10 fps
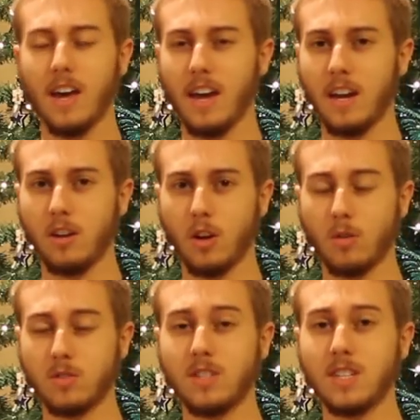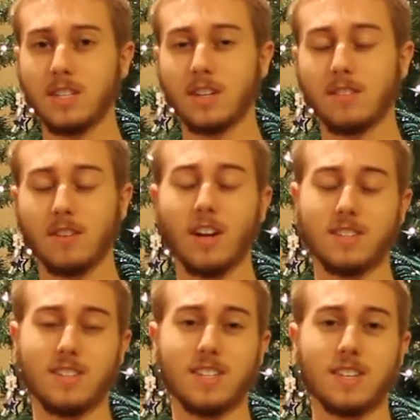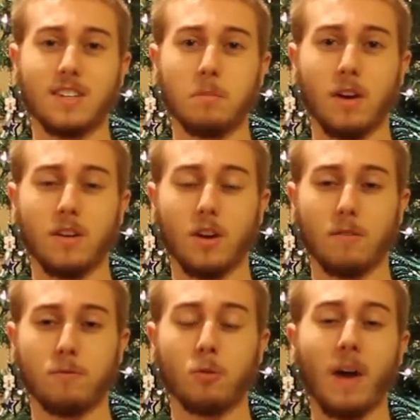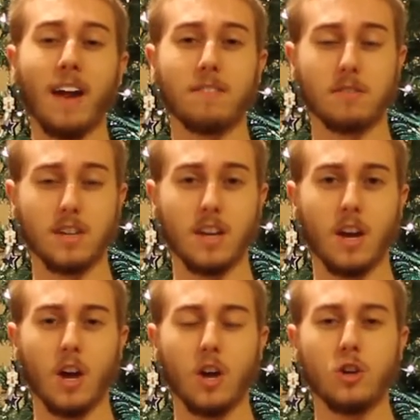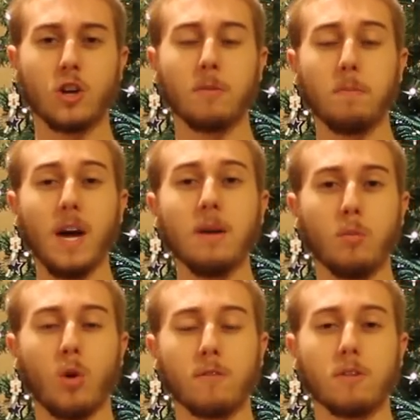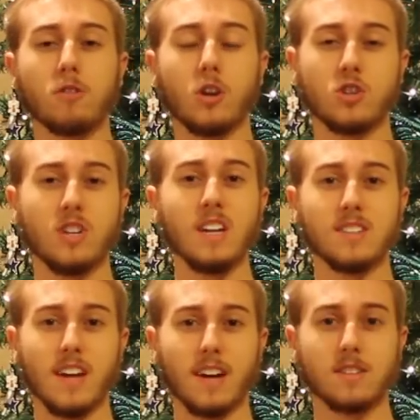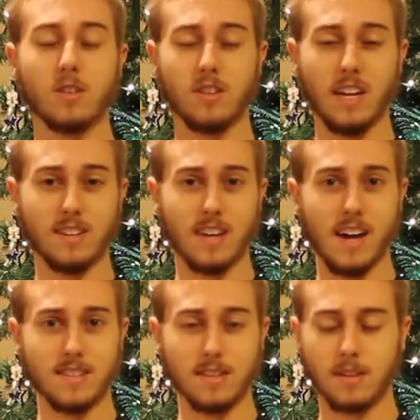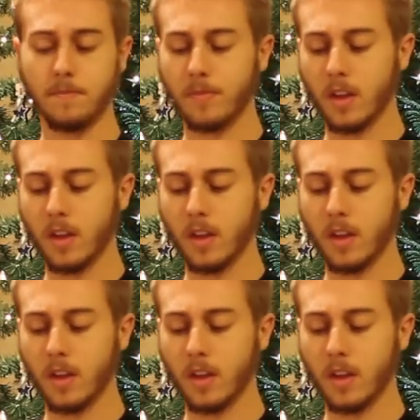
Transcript: And, formatively, you're going to pay more for the larger data sets and data sizes.